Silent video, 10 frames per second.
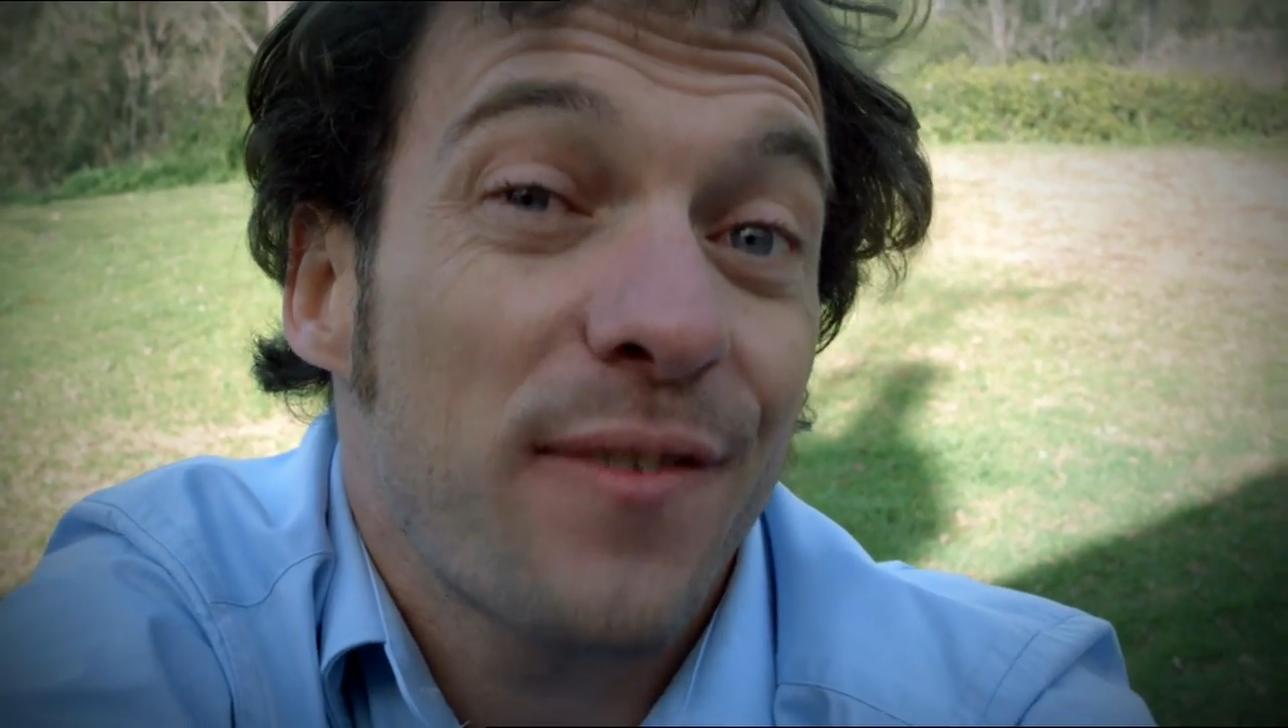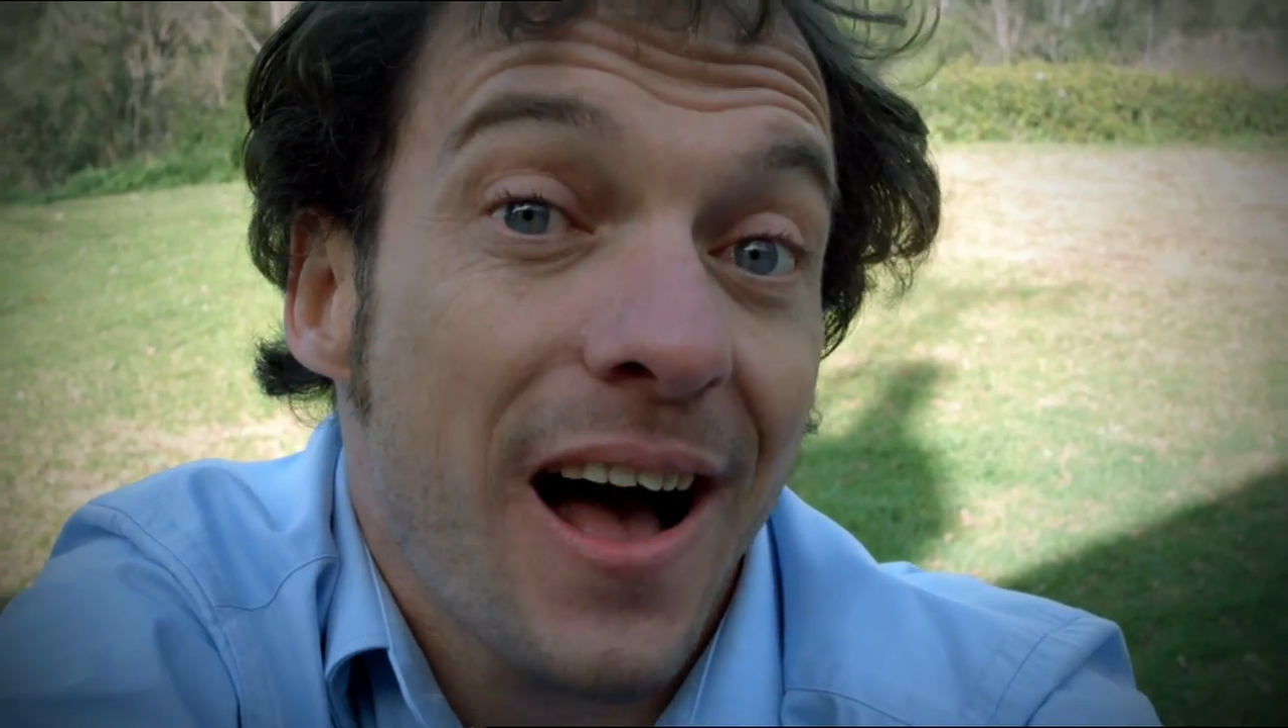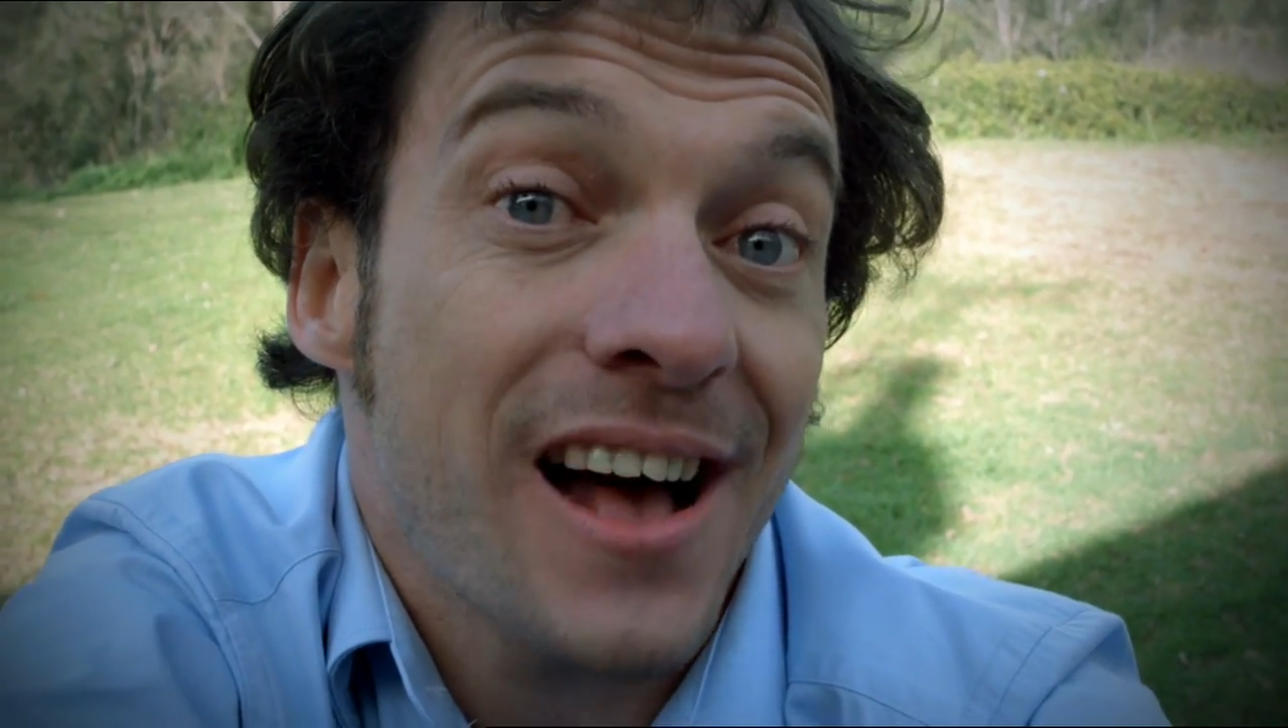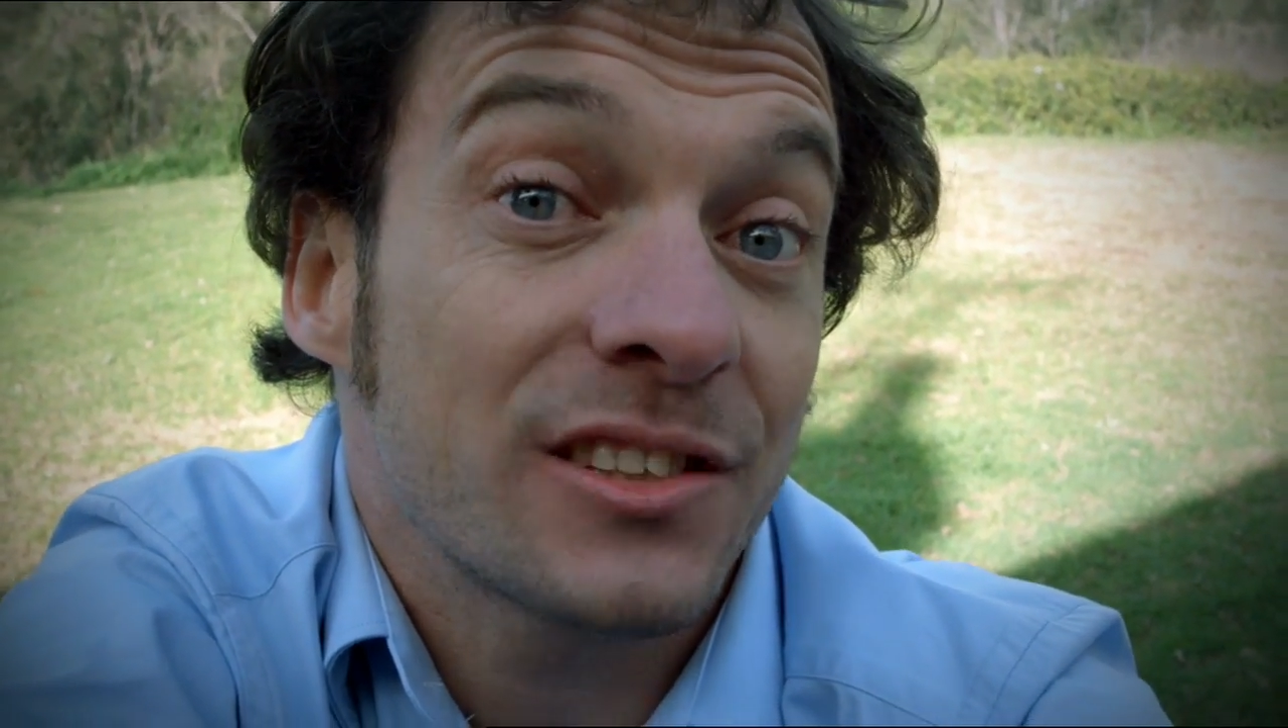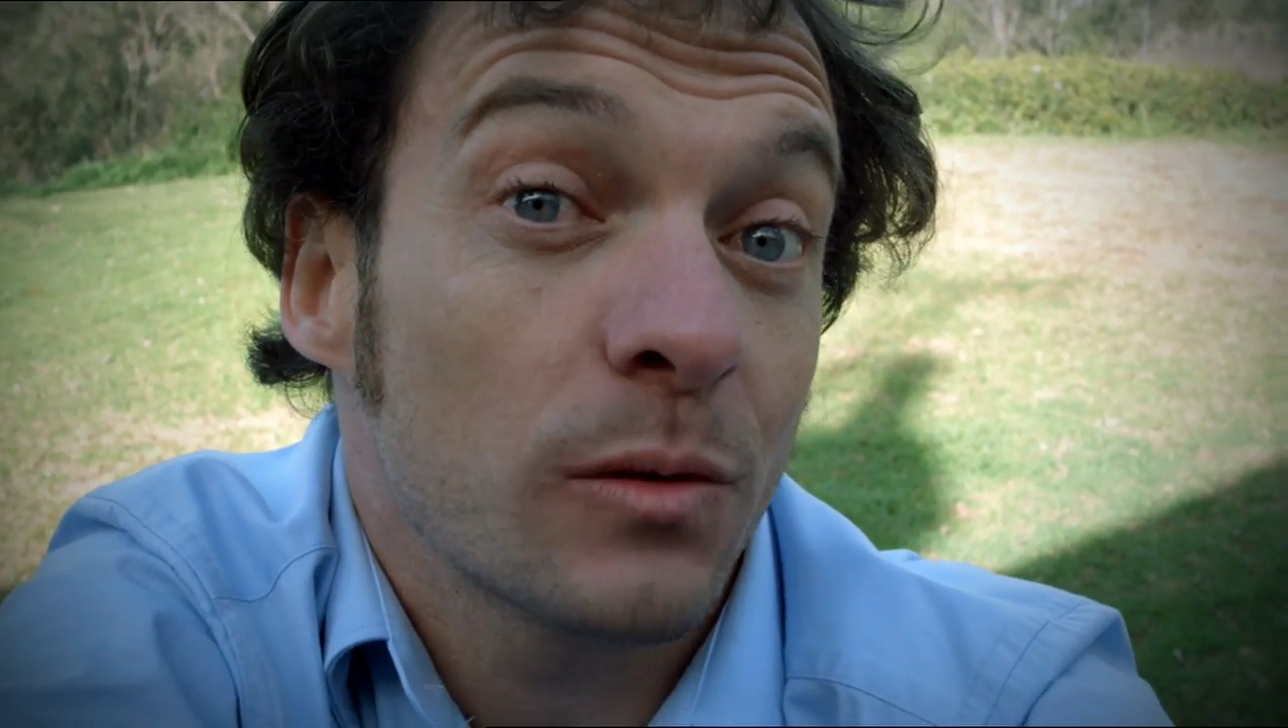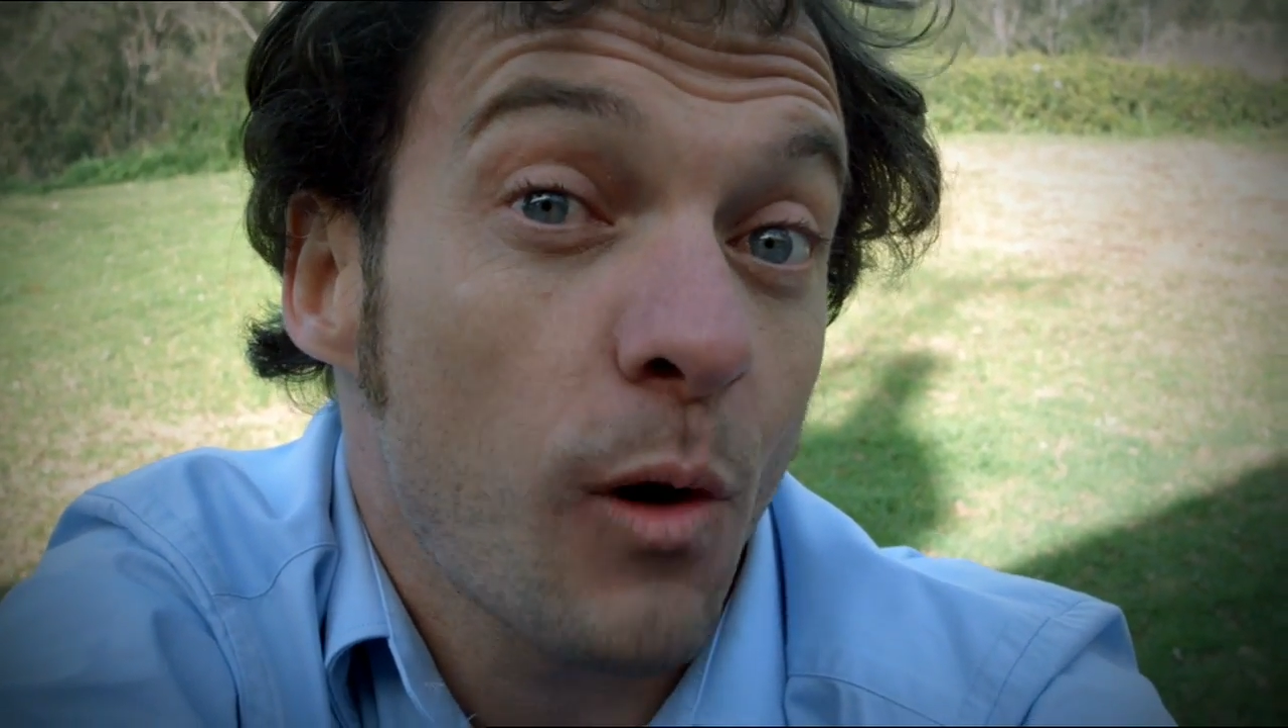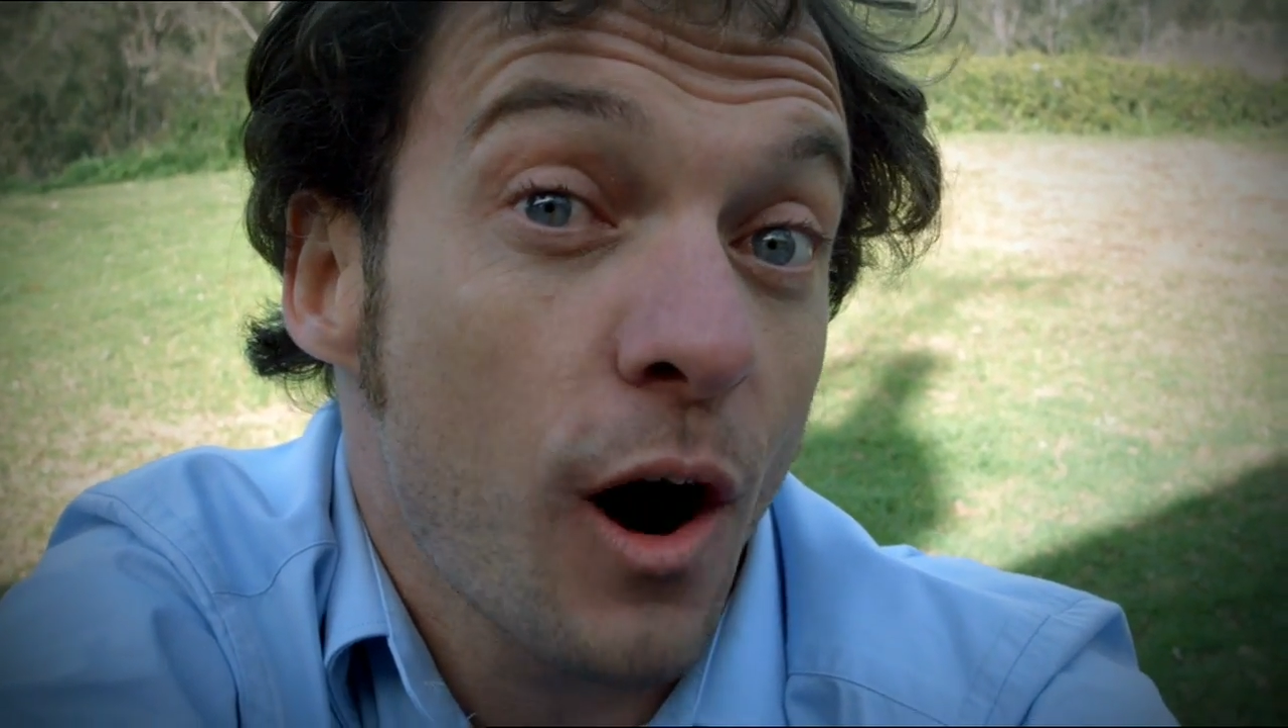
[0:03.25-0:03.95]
fast